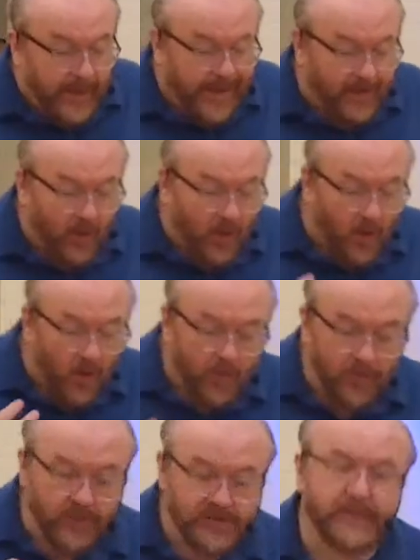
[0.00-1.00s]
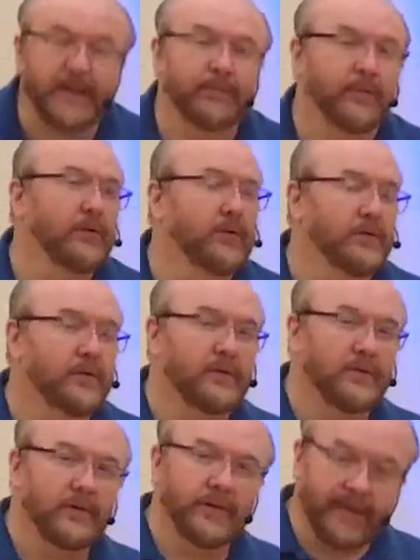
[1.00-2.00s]
And all those people
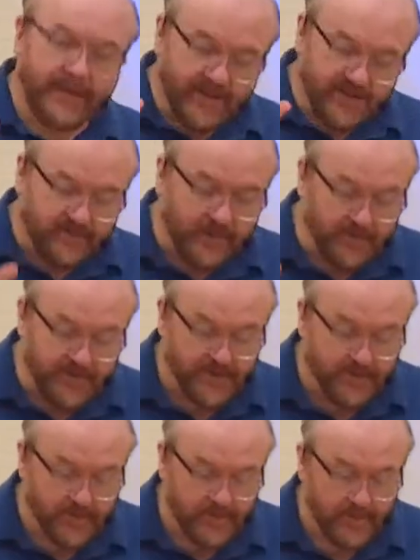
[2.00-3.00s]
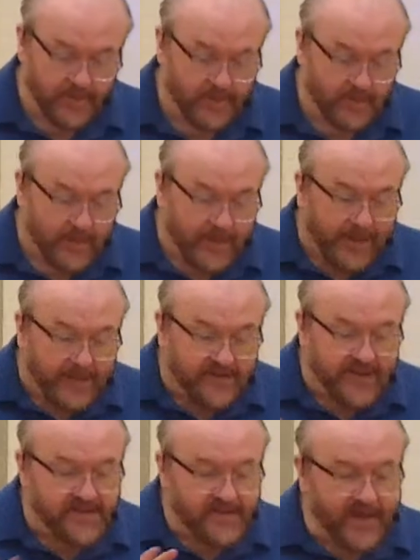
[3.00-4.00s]
in Scripture,
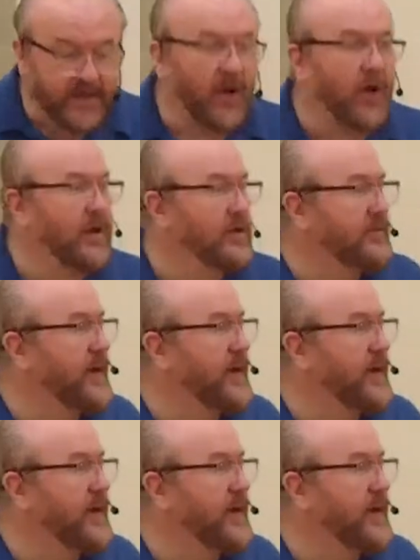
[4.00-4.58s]
just like all of